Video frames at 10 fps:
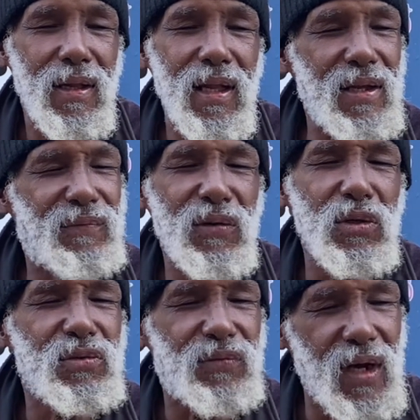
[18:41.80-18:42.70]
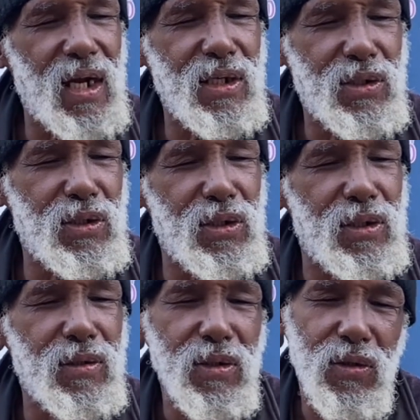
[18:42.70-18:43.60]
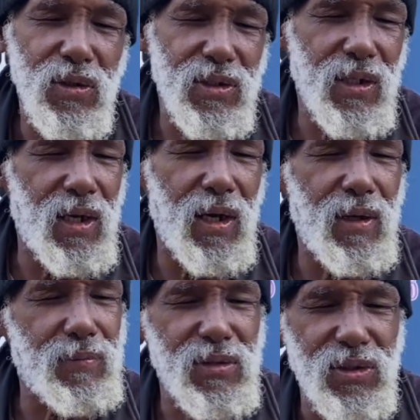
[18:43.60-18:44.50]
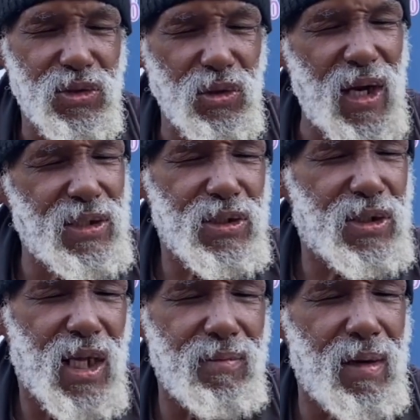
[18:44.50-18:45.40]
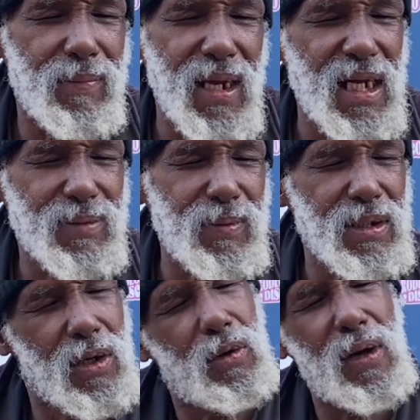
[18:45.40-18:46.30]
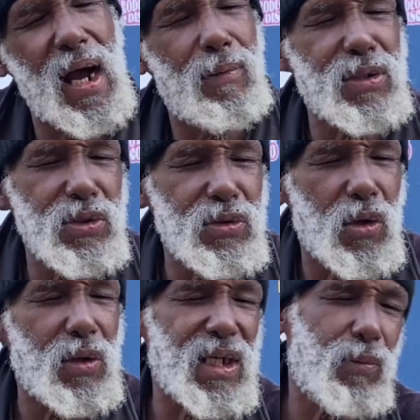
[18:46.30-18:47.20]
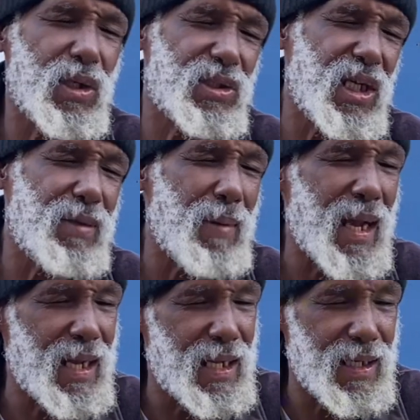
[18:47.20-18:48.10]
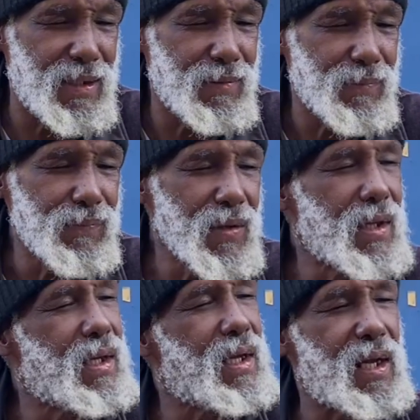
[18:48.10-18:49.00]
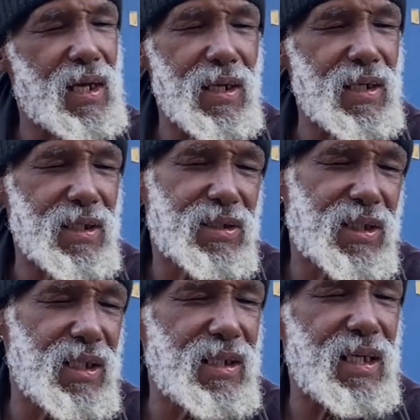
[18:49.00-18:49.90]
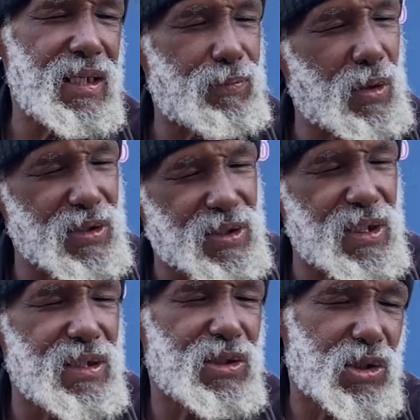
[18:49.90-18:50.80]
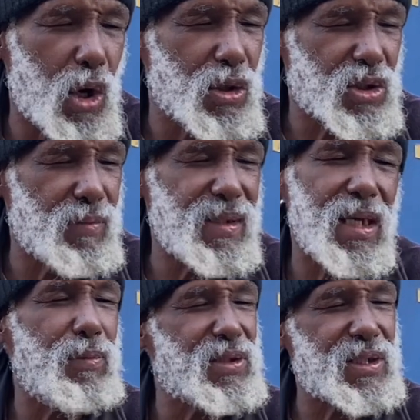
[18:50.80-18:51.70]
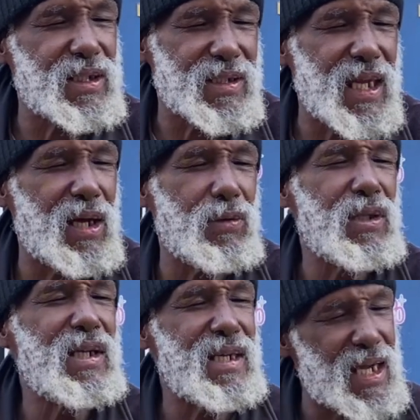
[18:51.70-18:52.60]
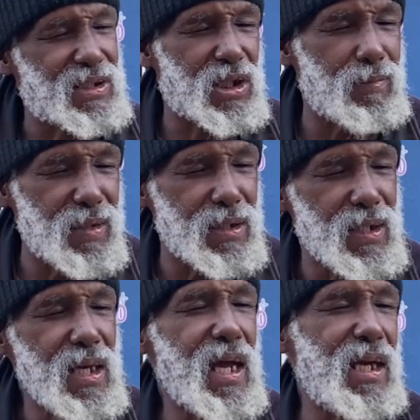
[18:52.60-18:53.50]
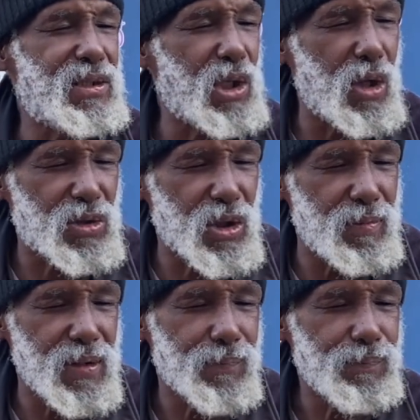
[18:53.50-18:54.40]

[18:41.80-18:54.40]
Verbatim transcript: it feels very good because uh, strangers come up and ask me oh how are you doing they want to shake my hand and they sit and they want to sit and talk to me they will sit down next to me and talk to me